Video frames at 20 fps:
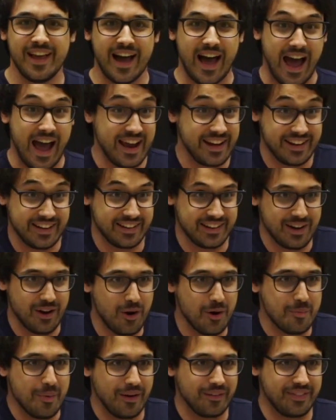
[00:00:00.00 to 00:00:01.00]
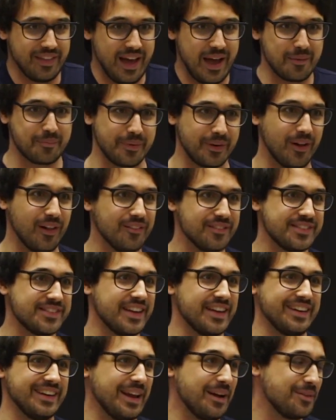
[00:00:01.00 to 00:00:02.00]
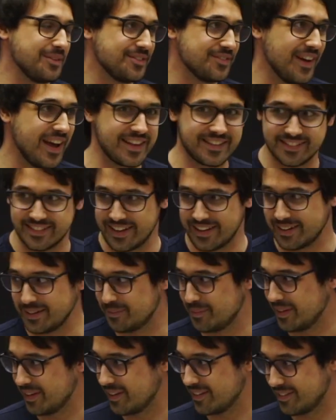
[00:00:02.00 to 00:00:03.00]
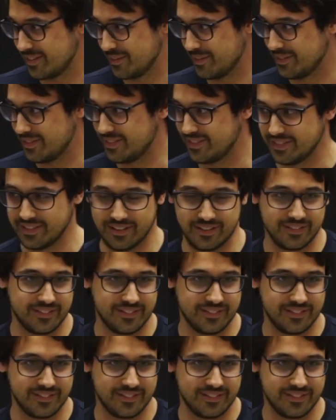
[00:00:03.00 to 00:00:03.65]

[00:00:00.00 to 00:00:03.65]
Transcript: I didn't know about that, but all of a sudden I was fascinated because it was,